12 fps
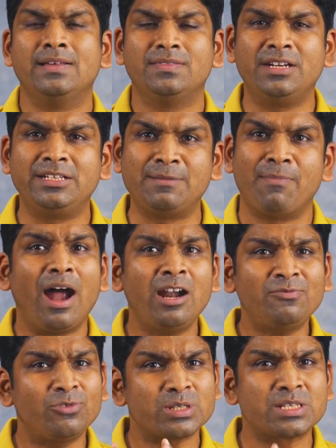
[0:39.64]
The
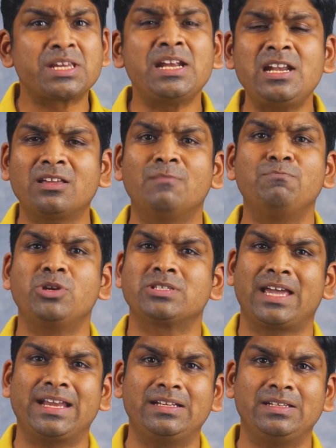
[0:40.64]
demand for skilled computer
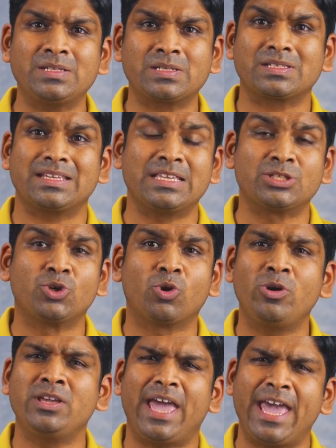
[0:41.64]
scientists is
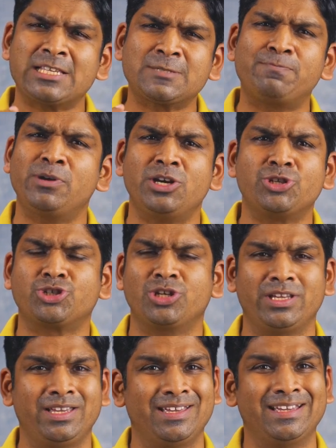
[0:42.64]
growing
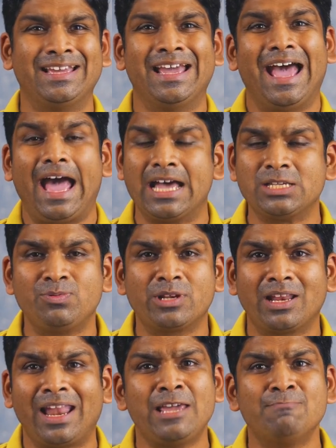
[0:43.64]
exponentially as we
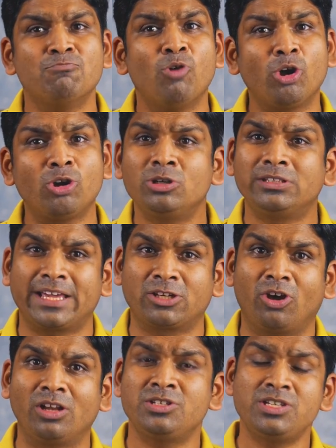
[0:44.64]
rely more on
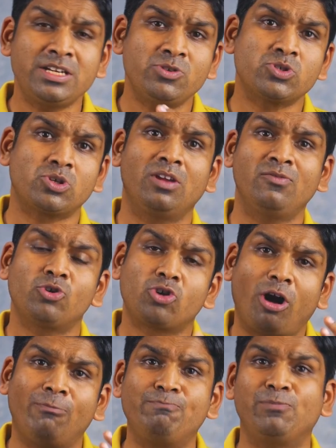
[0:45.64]
technology to solve
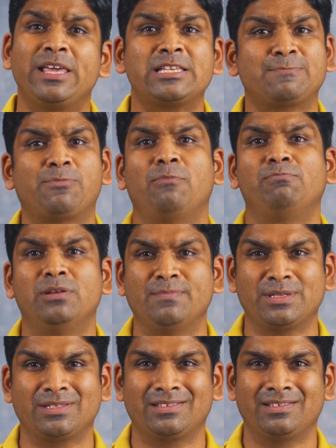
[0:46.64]
complex
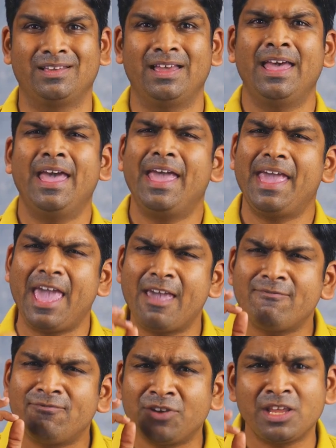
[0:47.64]
problems.
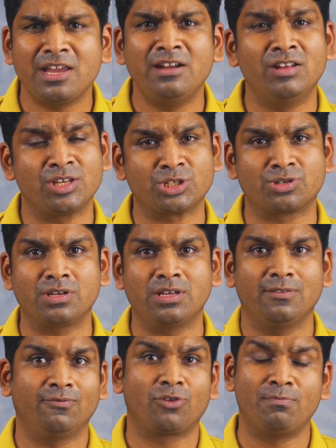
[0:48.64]
Every industry,
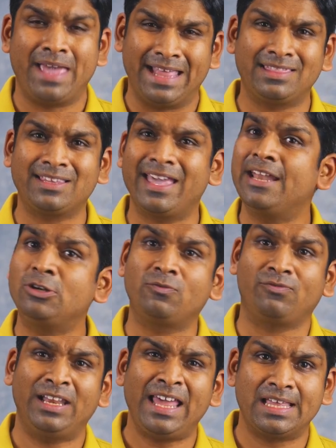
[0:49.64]
from healthcare to
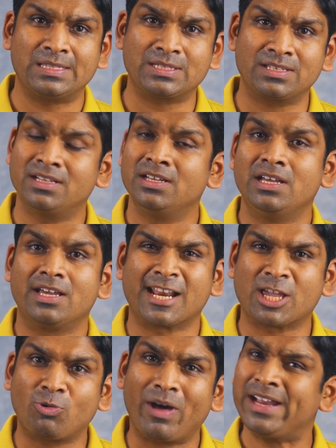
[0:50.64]
finance,
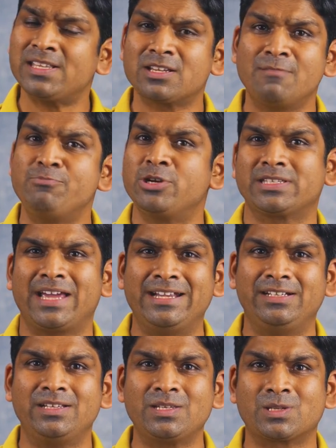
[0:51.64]
requires computer
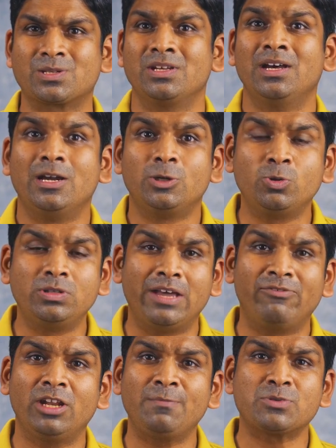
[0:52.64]
scientists to
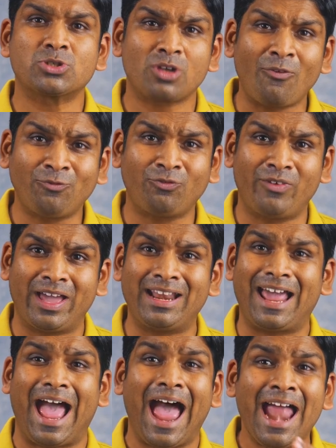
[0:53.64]
develop software
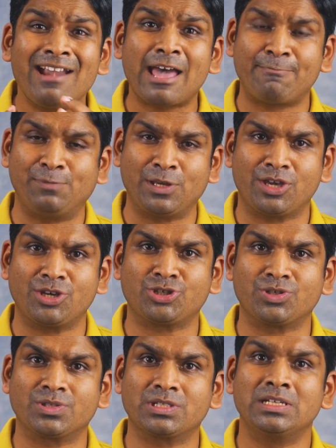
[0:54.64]
and
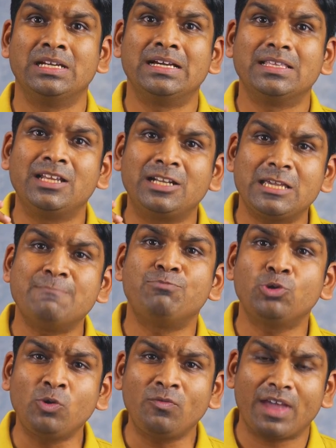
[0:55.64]
applications that
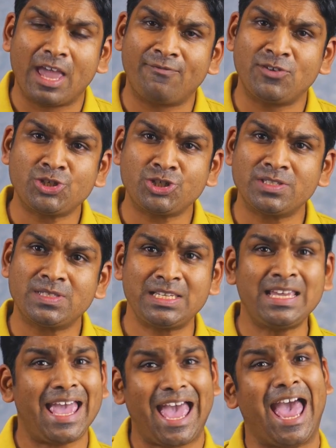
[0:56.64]
improve
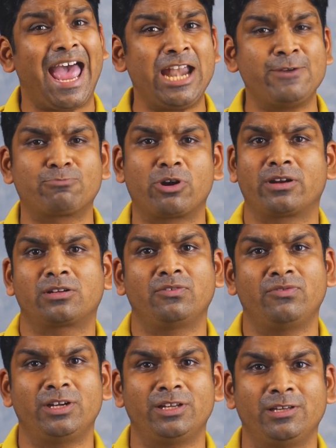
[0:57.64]
efficiency and
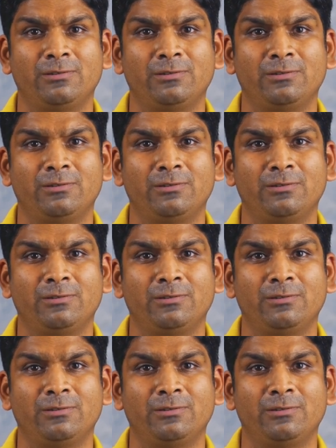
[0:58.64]
productivity.